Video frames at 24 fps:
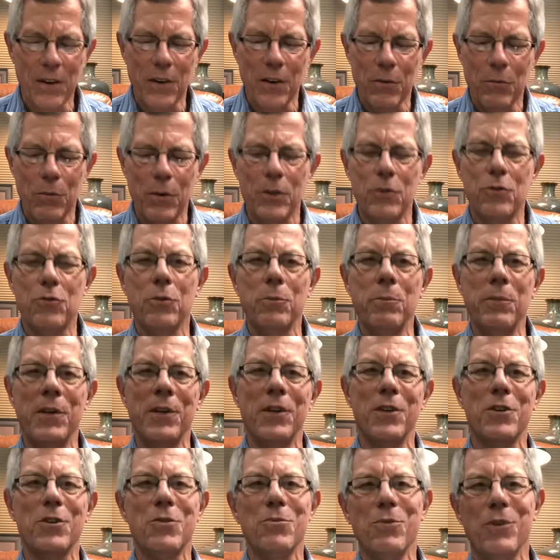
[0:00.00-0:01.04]
What
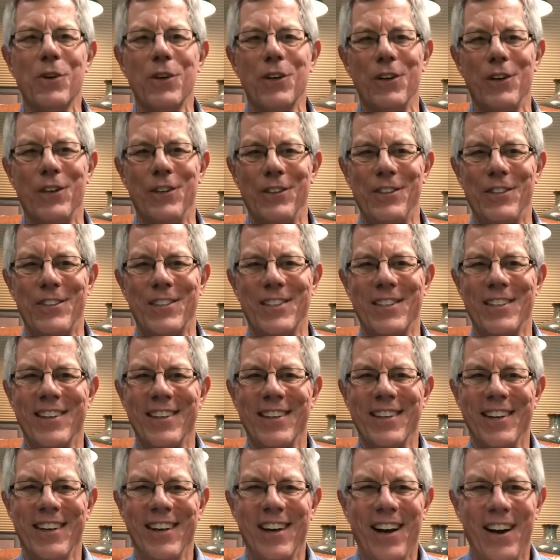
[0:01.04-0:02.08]
tremendous words
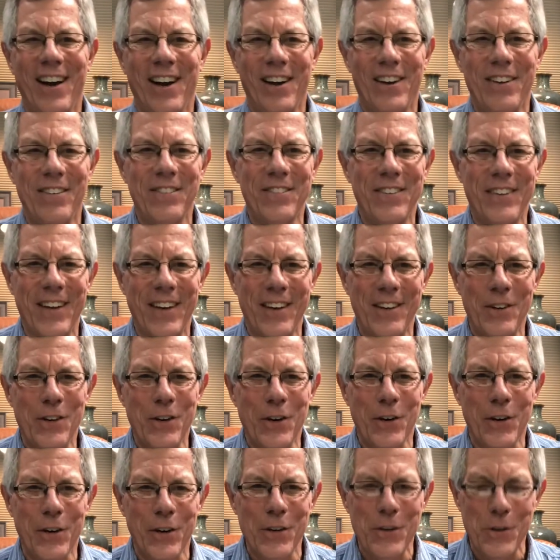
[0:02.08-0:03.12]
of
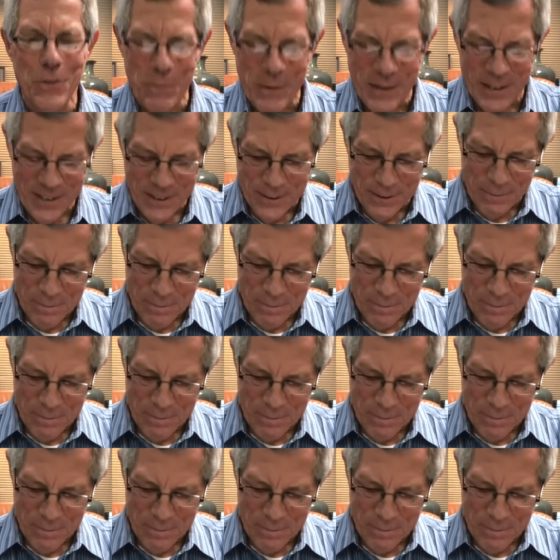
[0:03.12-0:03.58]
encouragement.